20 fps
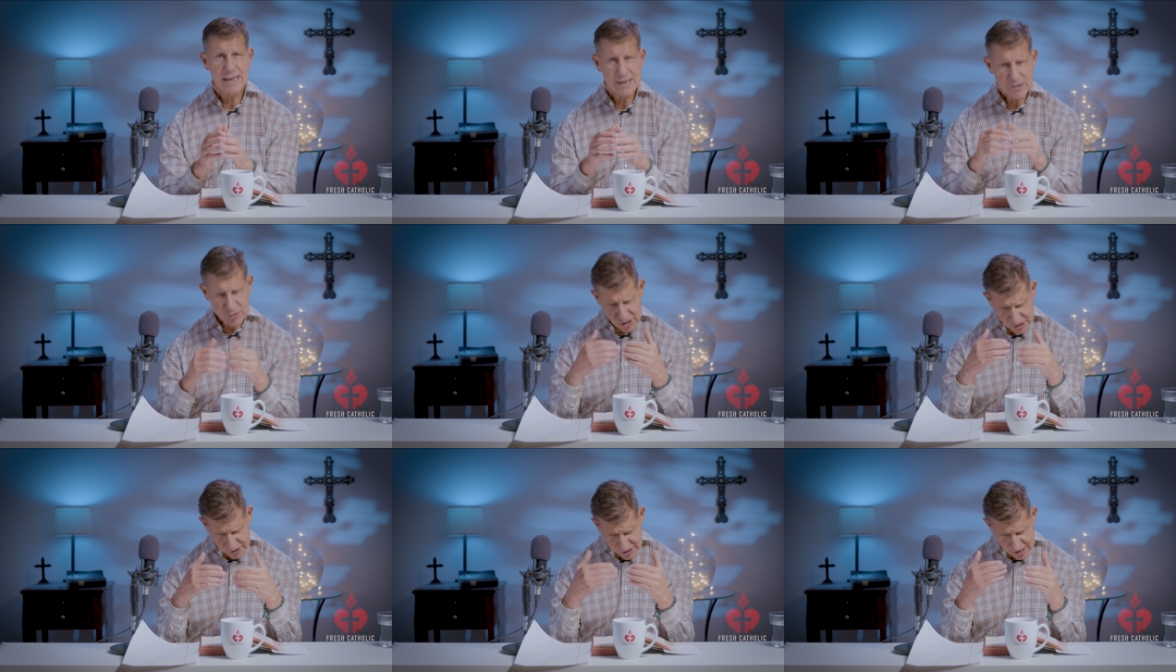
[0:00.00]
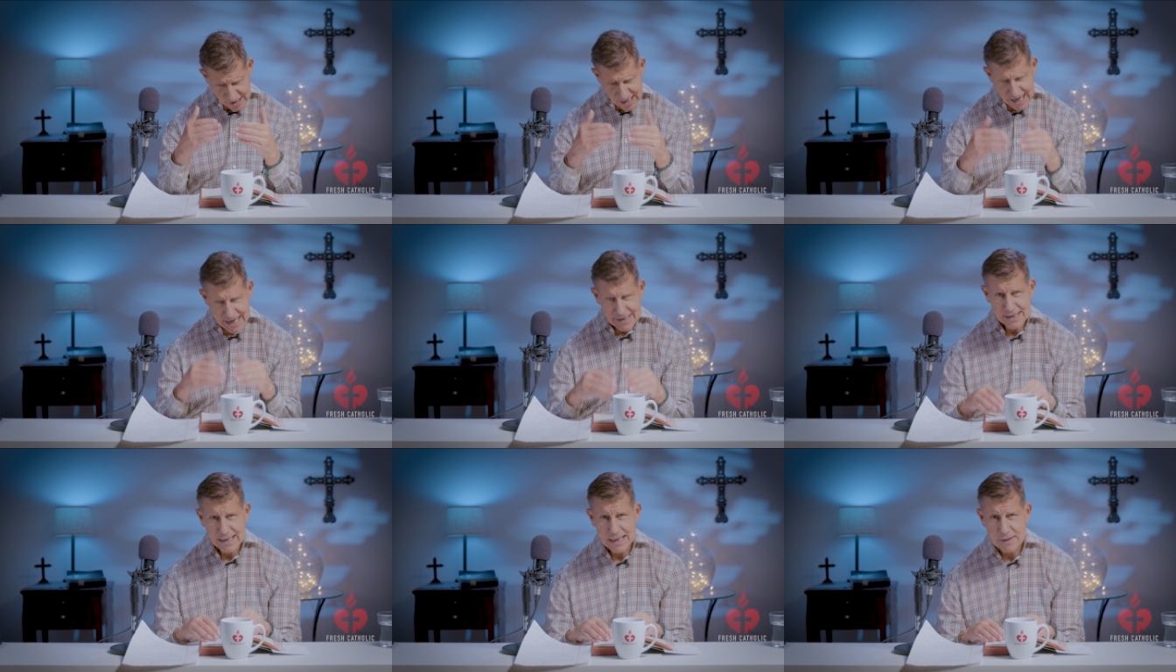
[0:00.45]
And just to
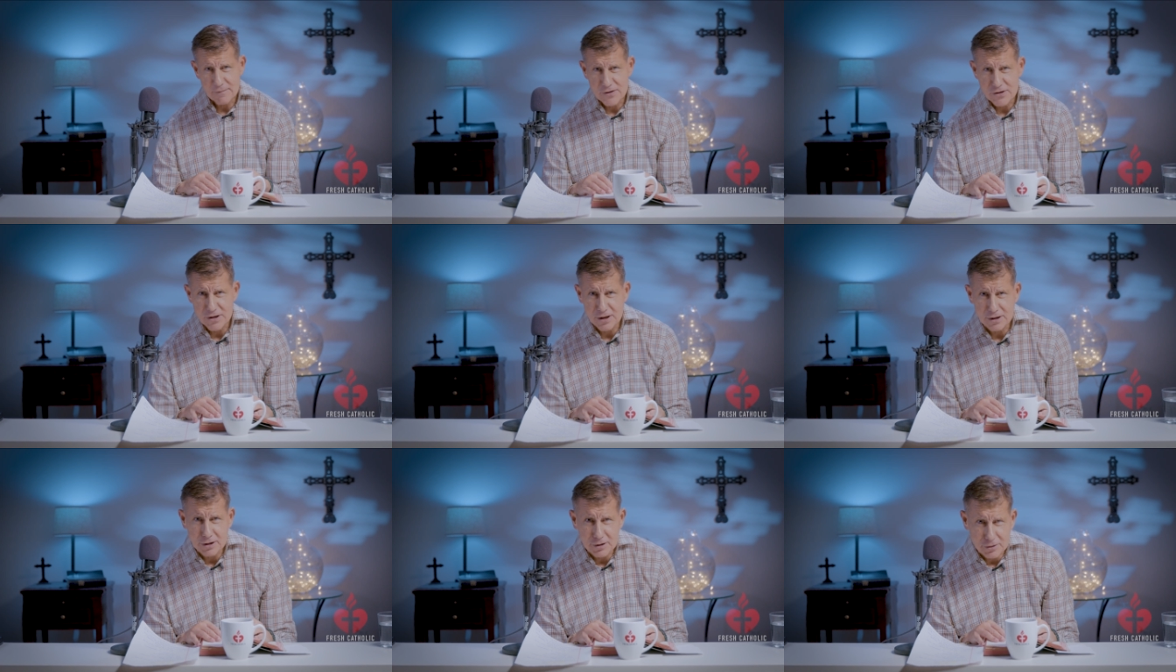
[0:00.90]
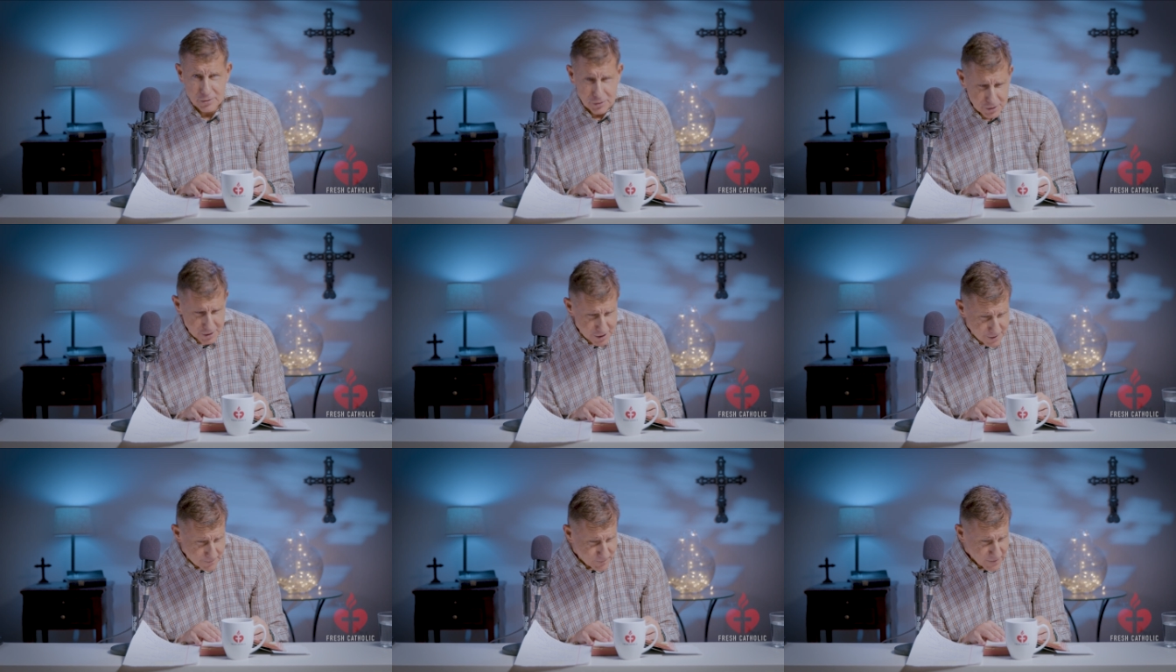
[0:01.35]
kind of give us a
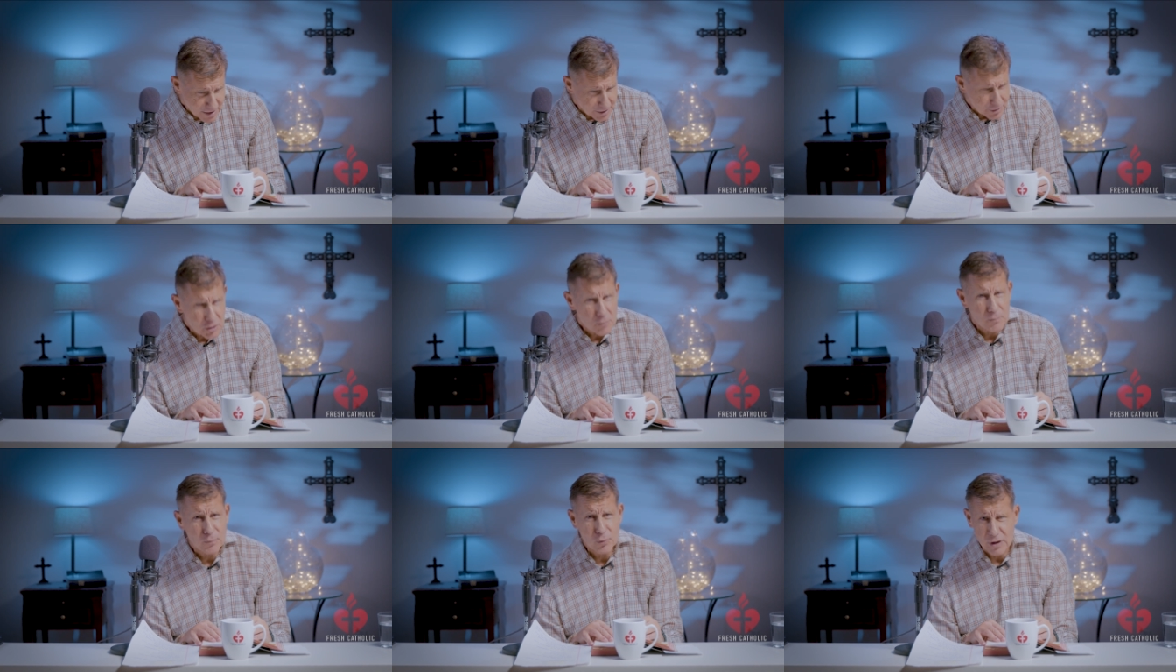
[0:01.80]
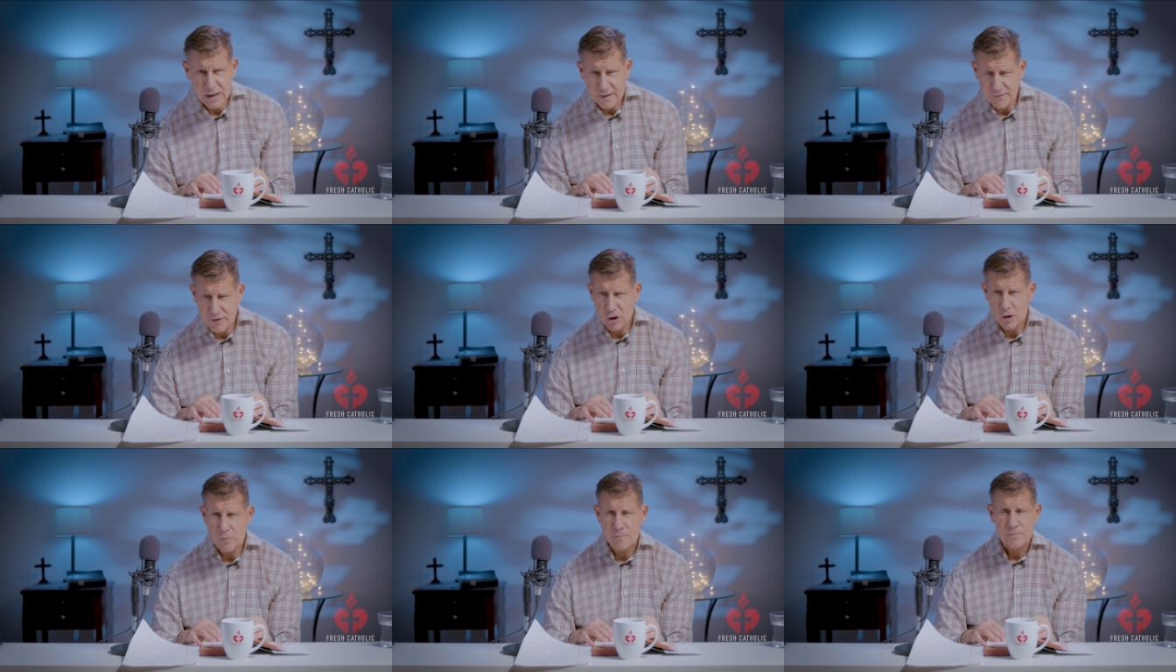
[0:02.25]
little
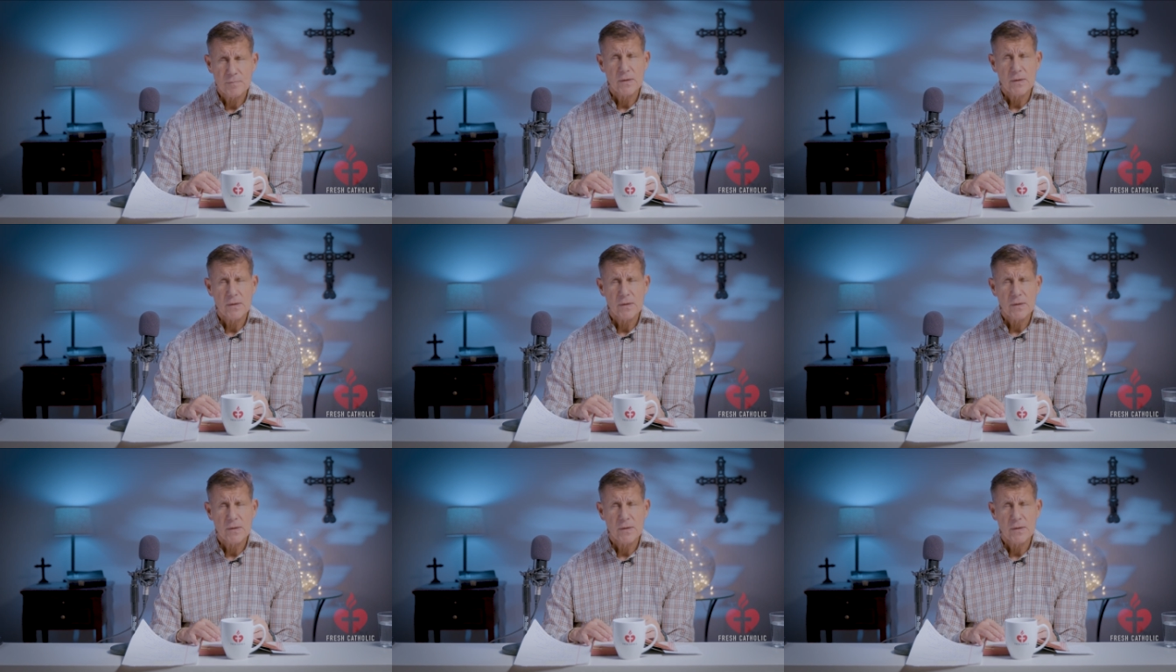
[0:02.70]
preview,